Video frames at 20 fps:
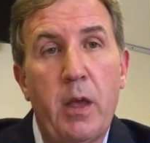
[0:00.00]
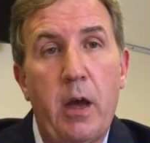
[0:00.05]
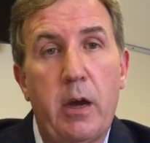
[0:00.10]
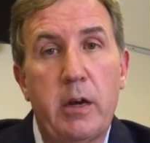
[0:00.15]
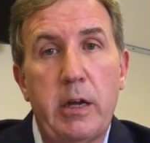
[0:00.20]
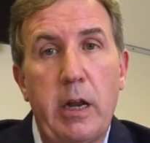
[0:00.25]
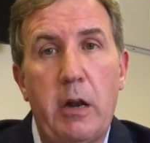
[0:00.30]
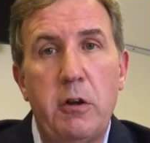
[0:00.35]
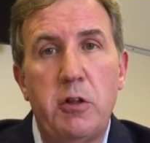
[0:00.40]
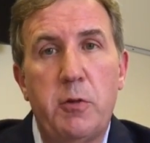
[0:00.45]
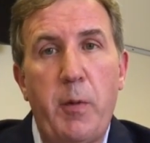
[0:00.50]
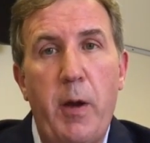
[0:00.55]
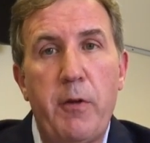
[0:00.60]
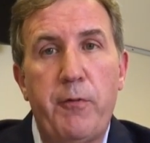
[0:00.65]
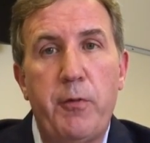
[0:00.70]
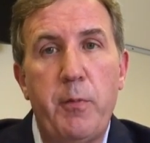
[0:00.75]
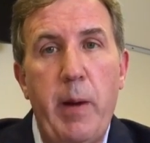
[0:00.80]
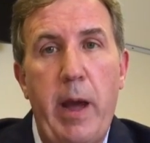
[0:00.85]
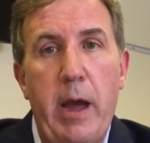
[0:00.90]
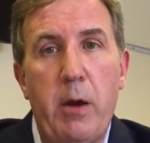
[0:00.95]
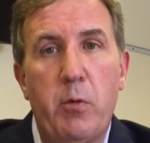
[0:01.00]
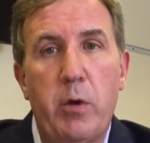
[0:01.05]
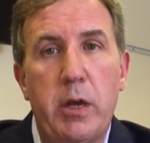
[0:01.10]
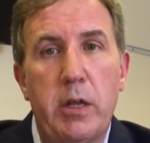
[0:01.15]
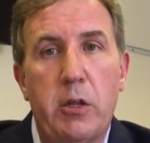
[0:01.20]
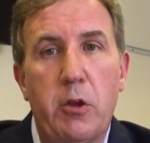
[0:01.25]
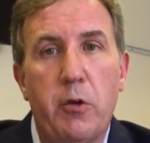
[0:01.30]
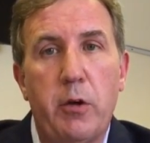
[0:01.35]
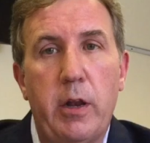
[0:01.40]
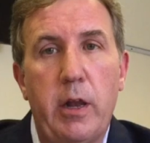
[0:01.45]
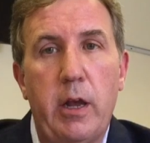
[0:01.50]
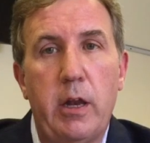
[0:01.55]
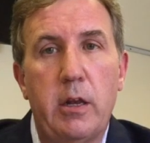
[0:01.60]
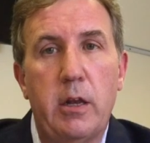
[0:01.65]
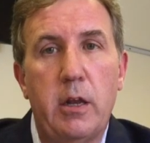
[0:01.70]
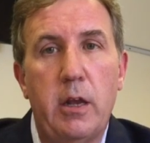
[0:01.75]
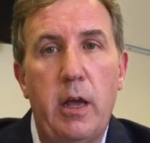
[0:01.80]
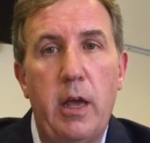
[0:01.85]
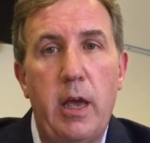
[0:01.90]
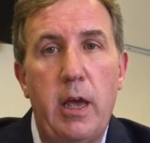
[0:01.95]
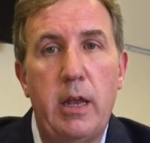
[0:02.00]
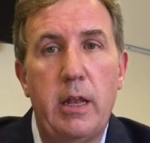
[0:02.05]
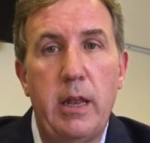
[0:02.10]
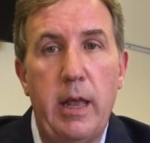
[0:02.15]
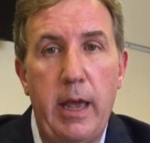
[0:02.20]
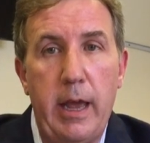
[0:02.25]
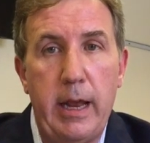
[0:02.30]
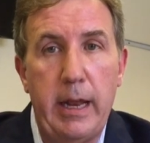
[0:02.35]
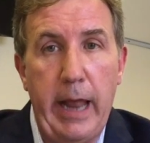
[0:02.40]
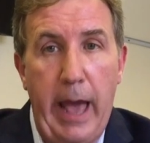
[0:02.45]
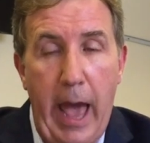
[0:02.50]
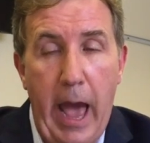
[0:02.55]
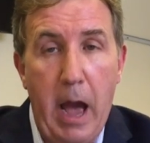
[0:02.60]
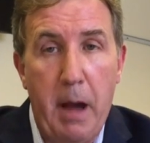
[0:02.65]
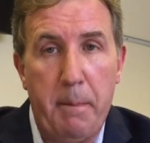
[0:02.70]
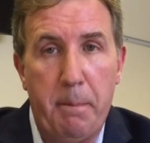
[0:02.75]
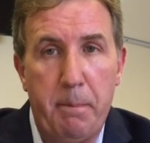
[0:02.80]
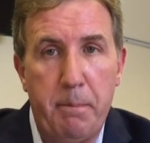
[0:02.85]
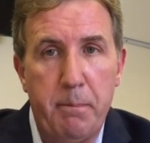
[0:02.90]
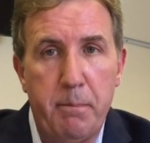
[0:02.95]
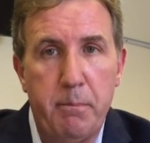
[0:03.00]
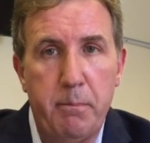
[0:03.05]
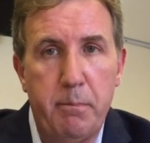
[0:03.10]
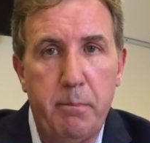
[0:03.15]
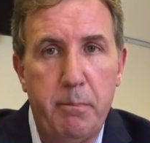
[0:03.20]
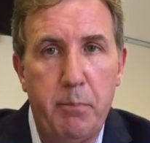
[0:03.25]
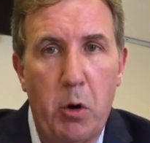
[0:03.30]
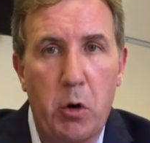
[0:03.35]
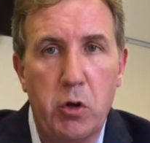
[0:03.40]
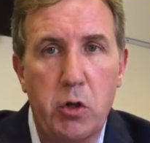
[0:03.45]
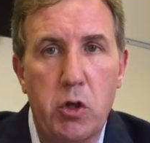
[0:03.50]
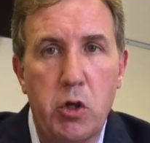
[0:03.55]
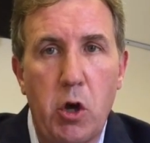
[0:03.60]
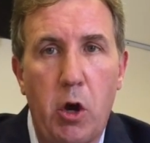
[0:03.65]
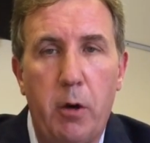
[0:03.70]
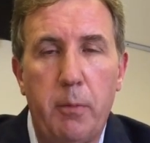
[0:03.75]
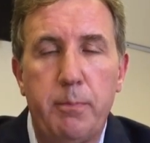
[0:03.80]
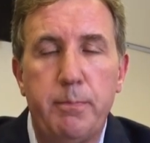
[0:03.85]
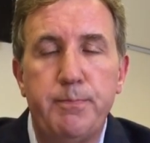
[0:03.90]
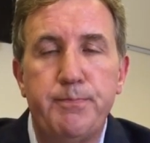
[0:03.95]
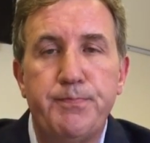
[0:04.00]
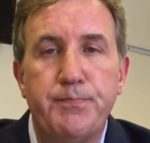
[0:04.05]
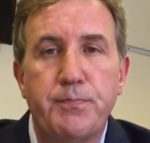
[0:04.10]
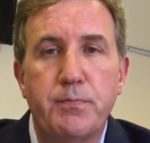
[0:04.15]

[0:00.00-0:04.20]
I can only speak from how we're doing it in our body shop.